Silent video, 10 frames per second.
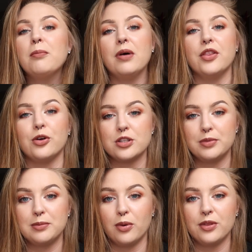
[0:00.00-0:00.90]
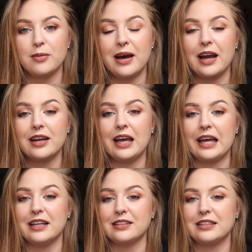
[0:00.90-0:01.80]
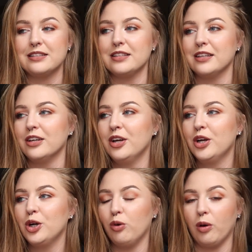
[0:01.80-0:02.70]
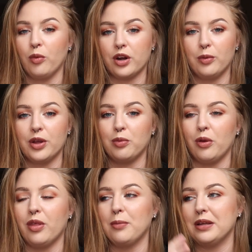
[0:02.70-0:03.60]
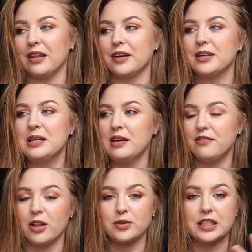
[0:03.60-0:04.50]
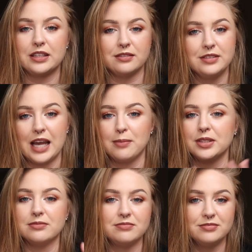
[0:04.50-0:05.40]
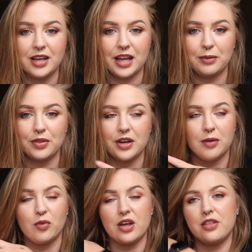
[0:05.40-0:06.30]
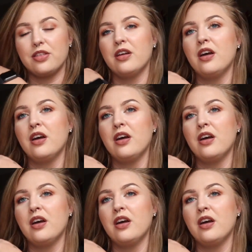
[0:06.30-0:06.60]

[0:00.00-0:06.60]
but there's a big board in the back and I can see who I'm working with, whether that be like fellow tenant, captain, anyone that I'm with.